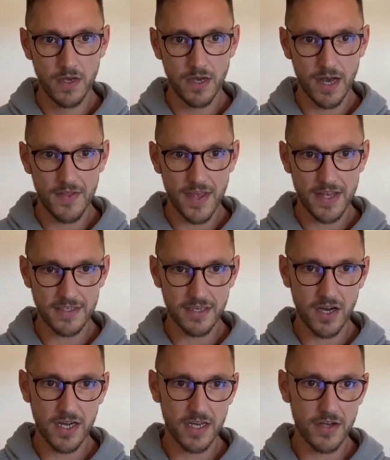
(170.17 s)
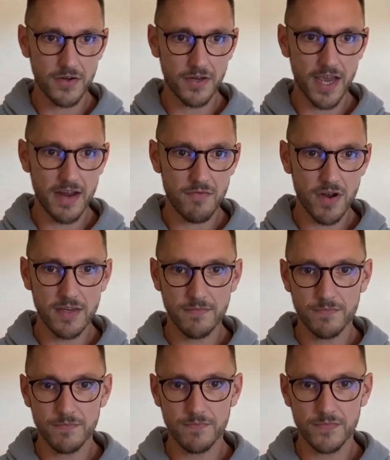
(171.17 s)
And that's kind of okay, right?
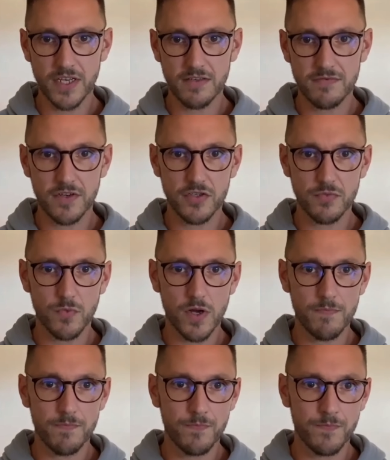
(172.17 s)
So that's version 1.